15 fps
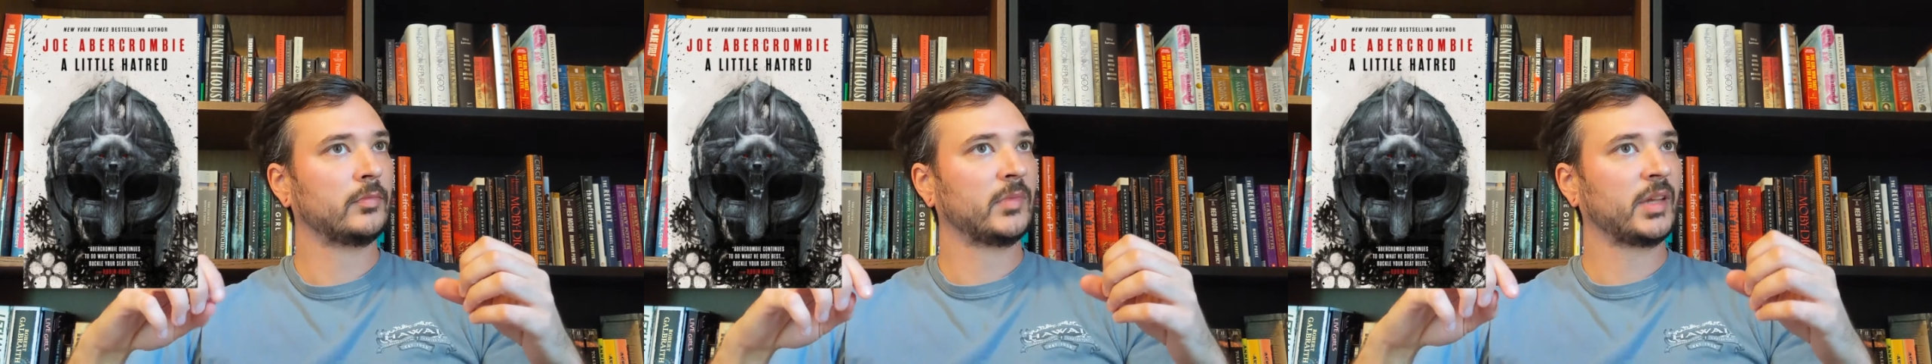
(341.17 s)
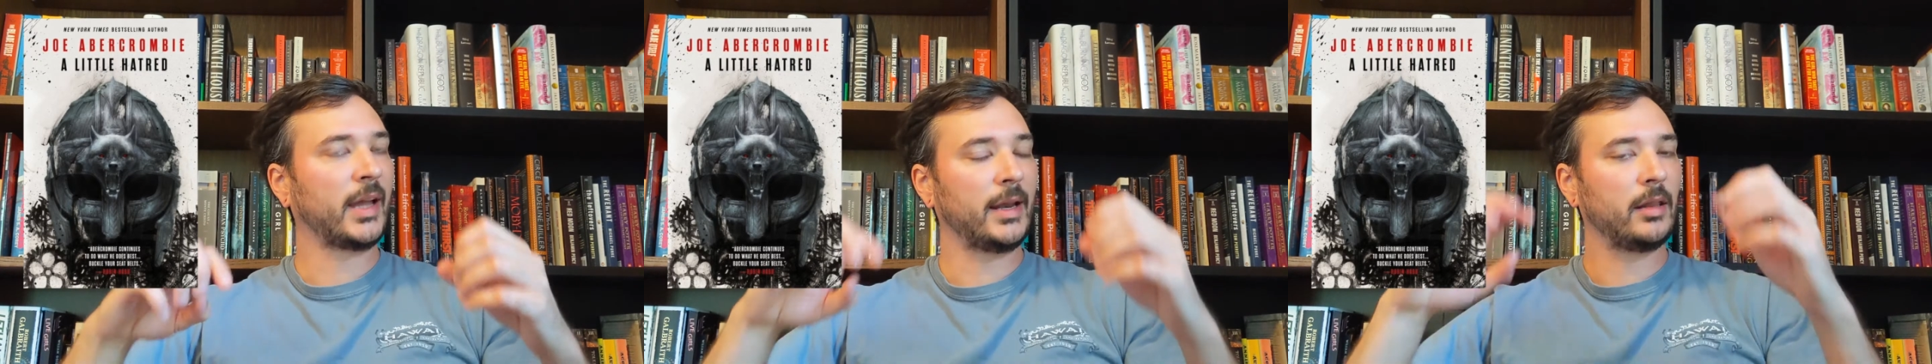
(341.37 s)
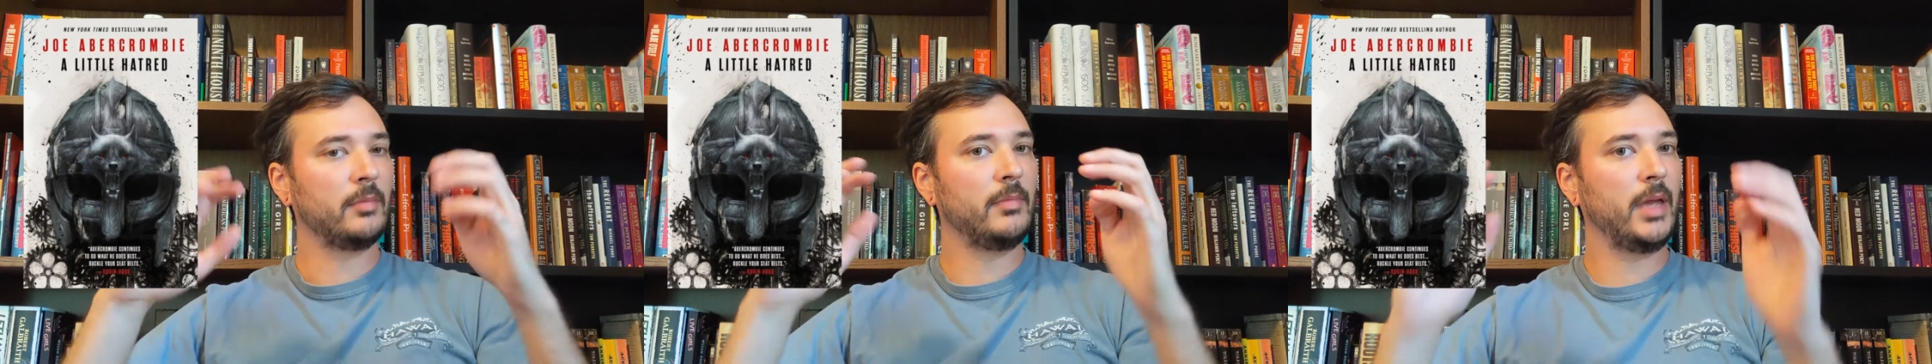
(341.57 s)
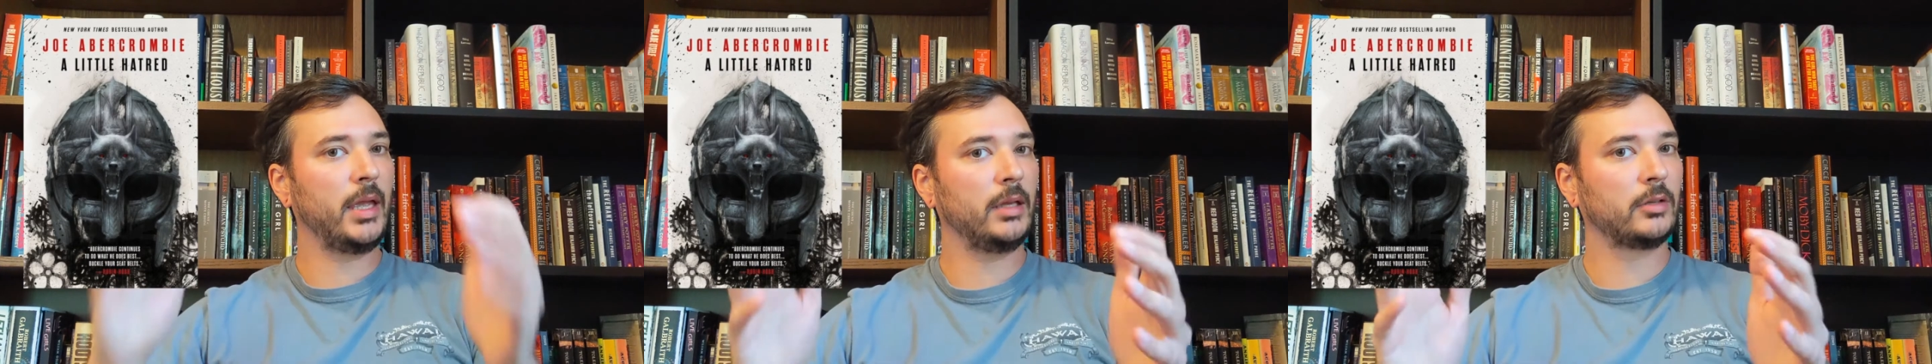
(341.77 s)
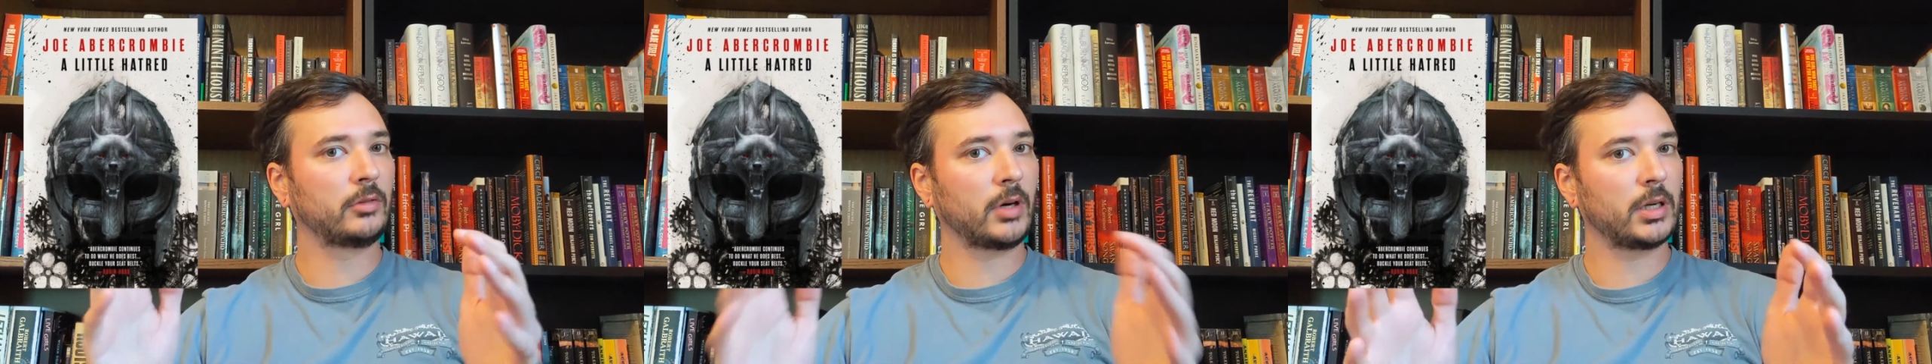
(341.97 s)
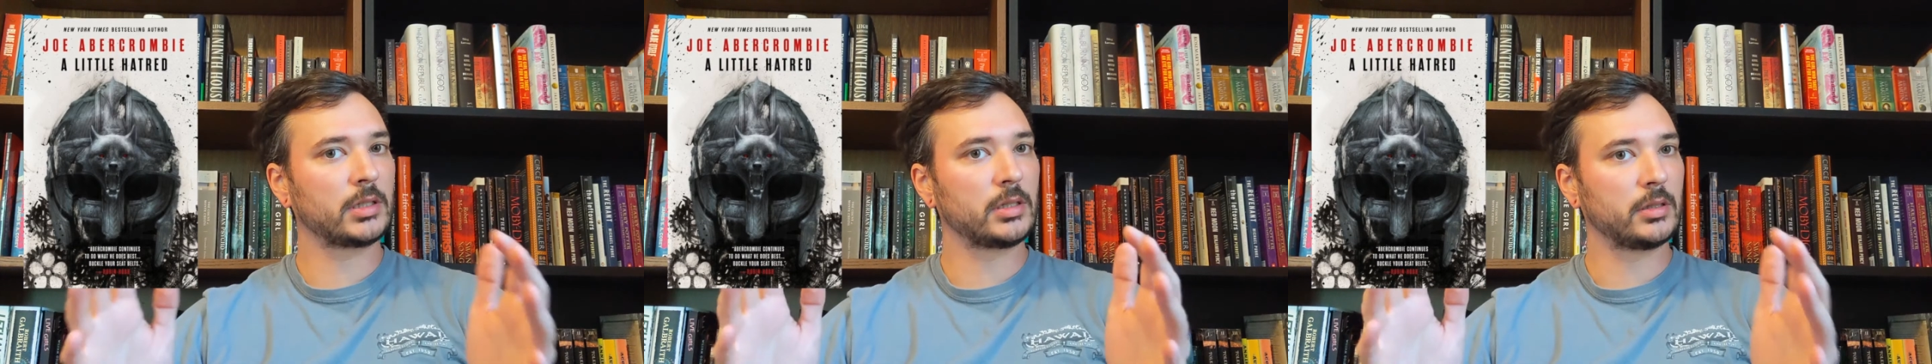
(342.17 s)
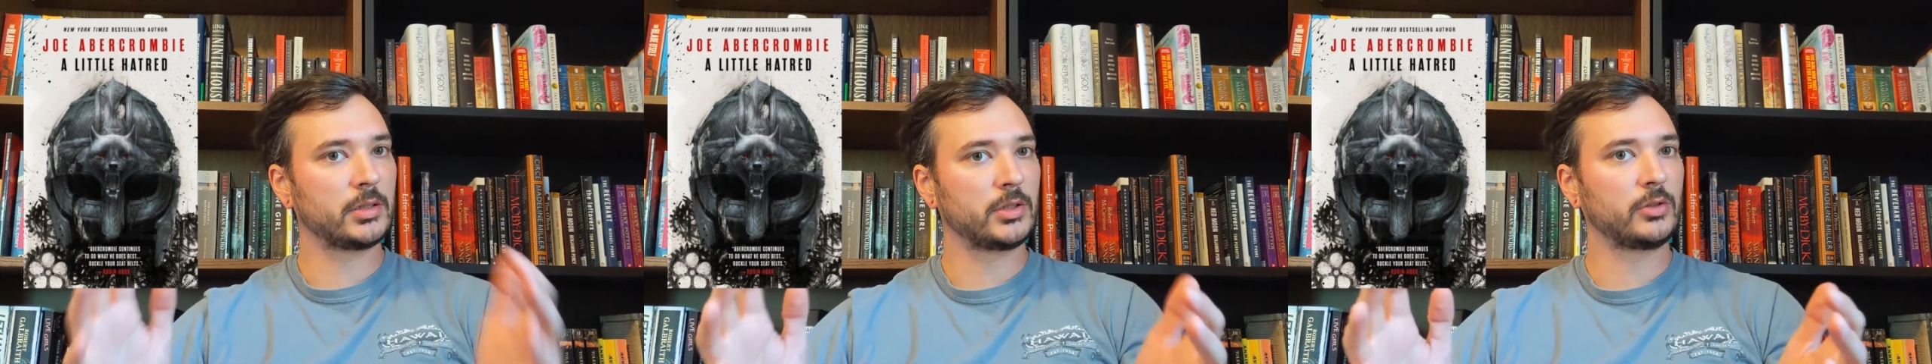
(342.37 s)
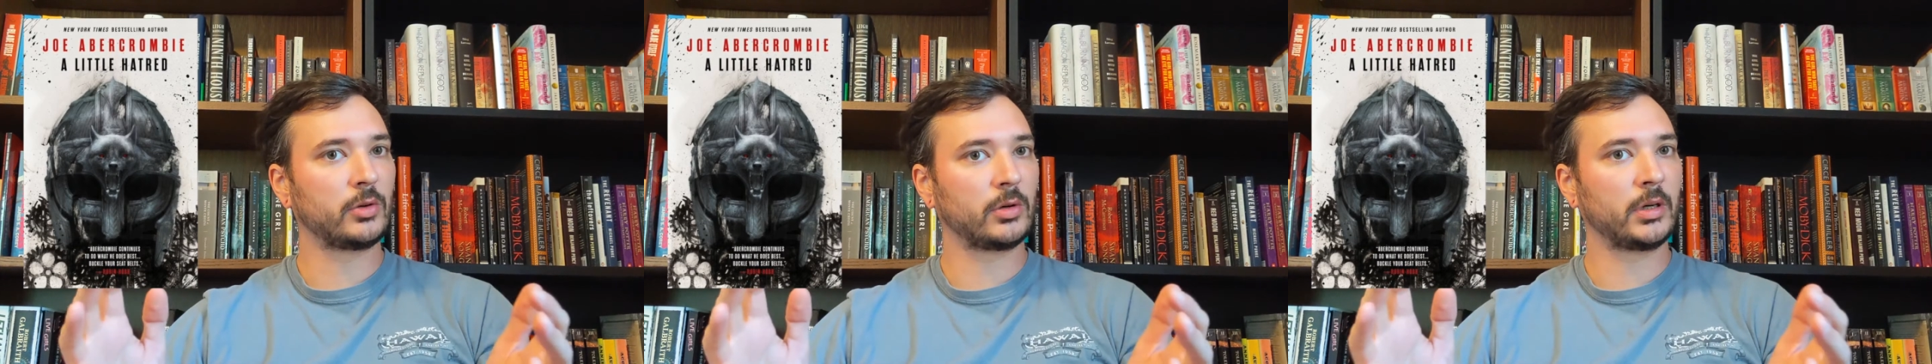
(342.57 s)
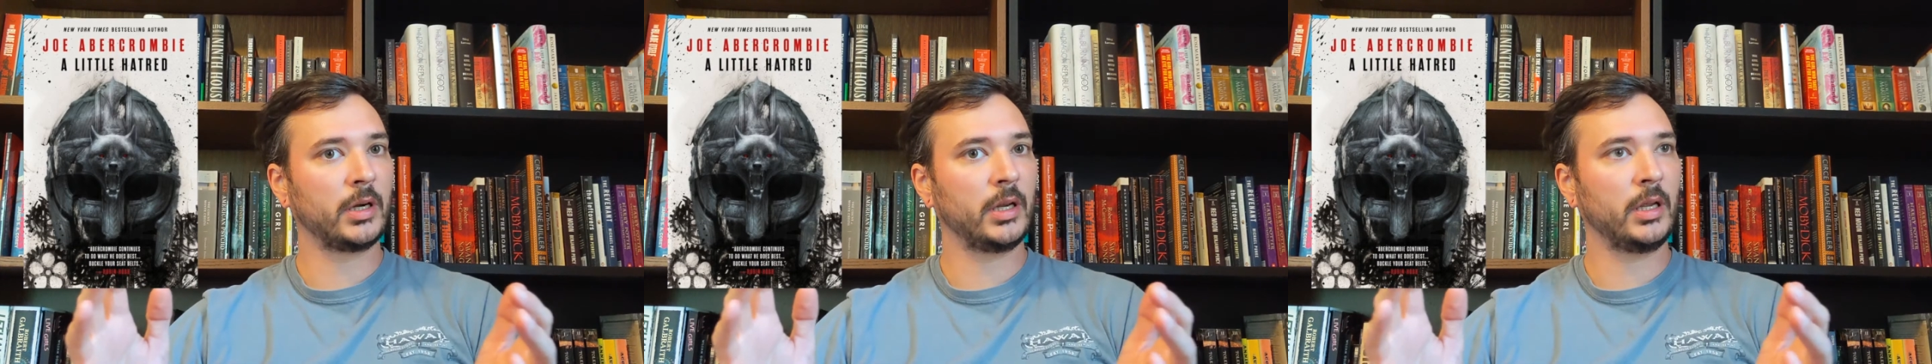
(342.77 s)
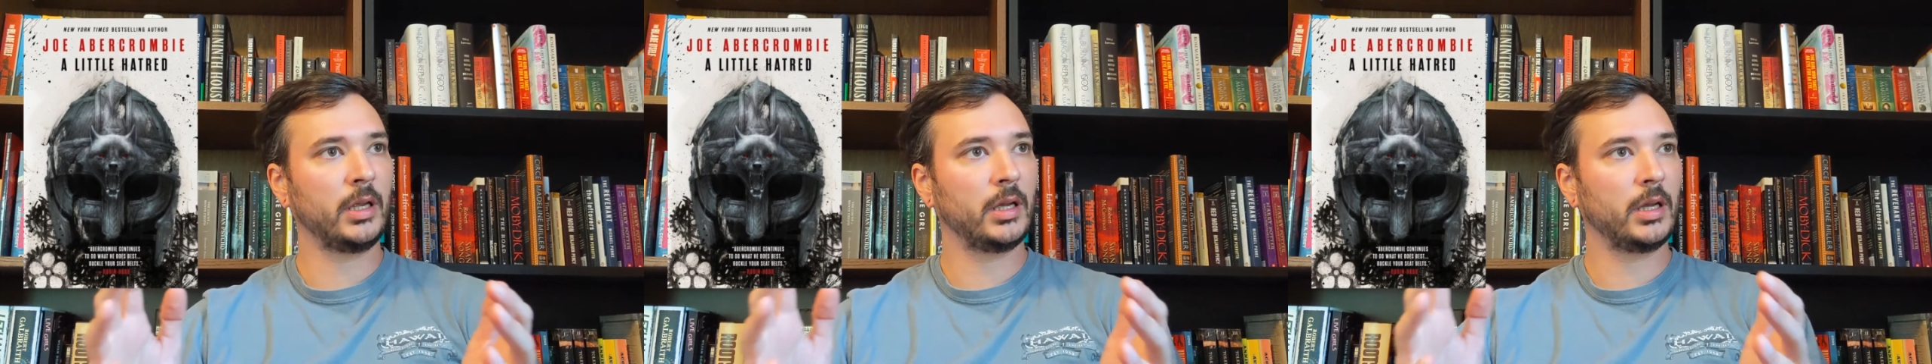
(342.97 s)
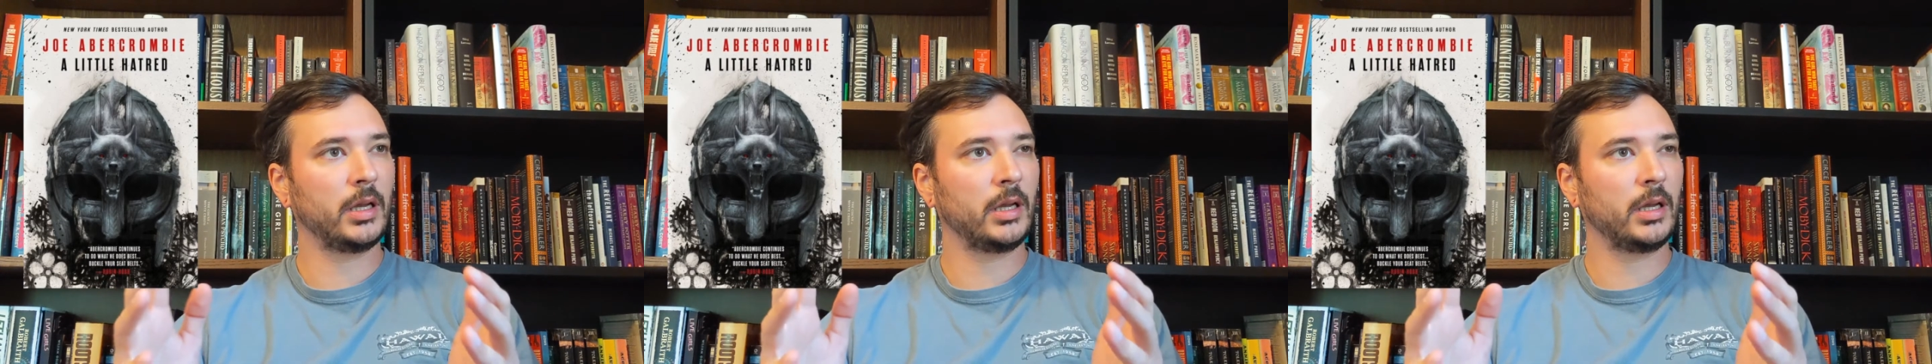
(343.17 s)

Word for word: Kind of the main crux of the story